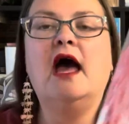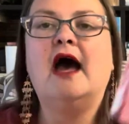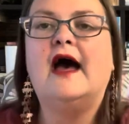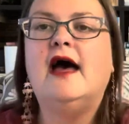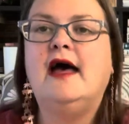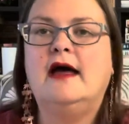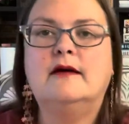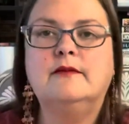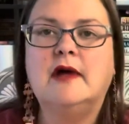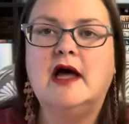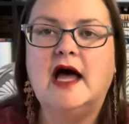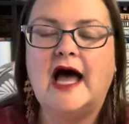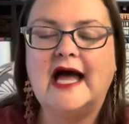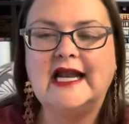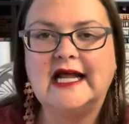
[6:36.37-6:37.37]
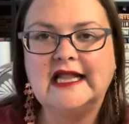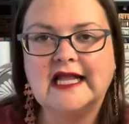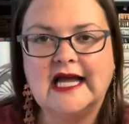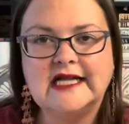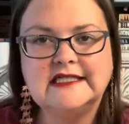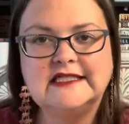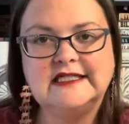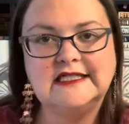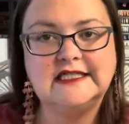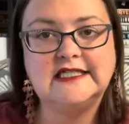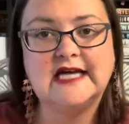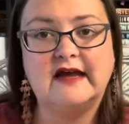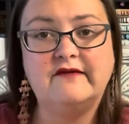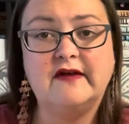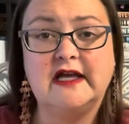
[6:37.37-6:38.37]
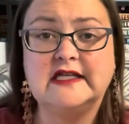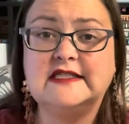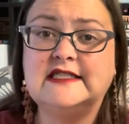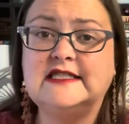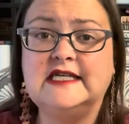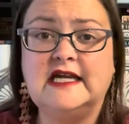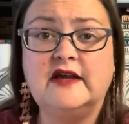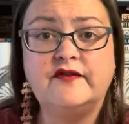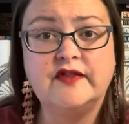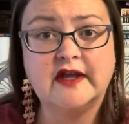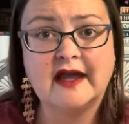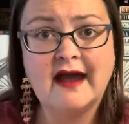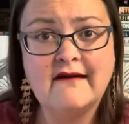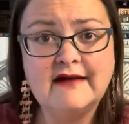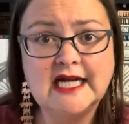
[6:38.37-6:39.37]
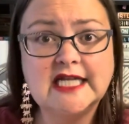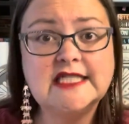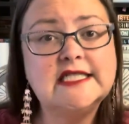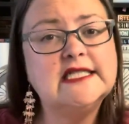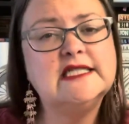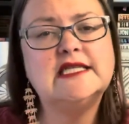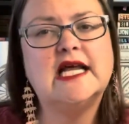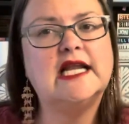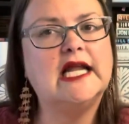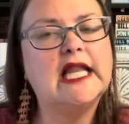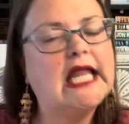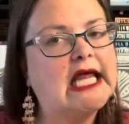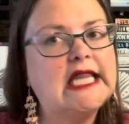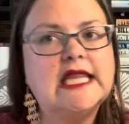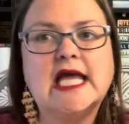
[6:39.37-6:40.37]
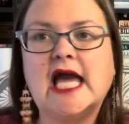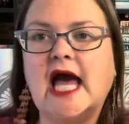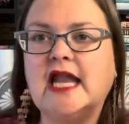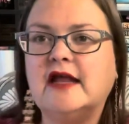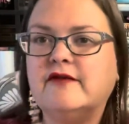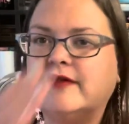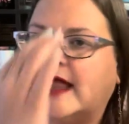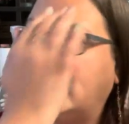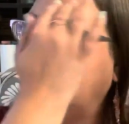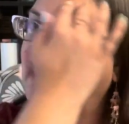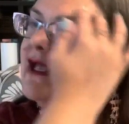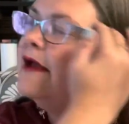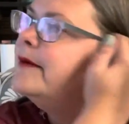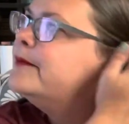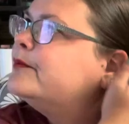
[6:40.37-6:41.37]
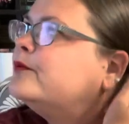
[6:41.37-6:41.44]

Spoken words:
And I liked the diversity of the characters, and I liked the kind of like